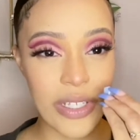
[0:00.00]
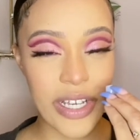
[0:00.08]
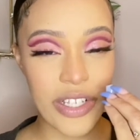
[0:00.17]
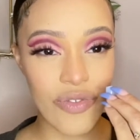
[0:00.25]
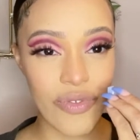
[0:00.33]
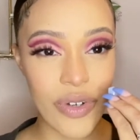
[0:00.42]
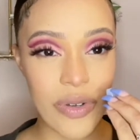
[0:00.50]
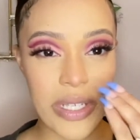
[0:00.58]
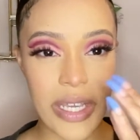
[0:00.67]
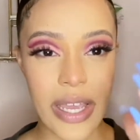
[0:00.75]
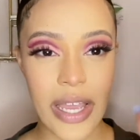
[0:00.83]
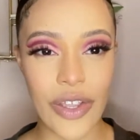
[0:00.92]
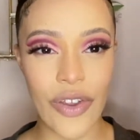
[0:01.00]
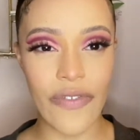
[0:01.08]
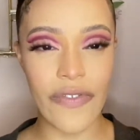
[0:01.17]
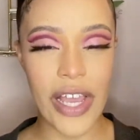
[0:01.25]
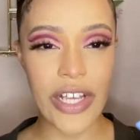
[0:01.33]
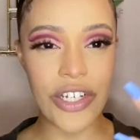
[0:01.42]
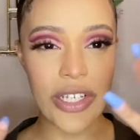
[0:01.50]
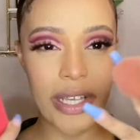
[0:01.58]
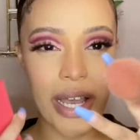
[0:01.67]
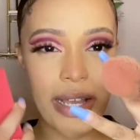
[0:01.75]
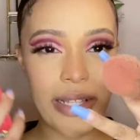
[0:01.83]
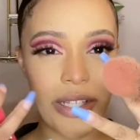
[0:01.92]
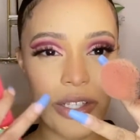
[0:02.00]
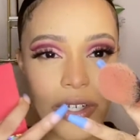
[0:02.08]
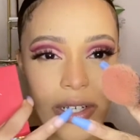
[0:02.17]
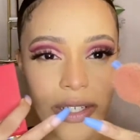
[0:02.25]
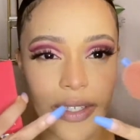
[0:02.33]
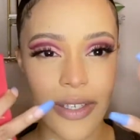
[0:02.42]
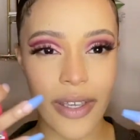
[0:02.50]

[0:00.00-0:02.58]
gets rosy and your face just kind of looks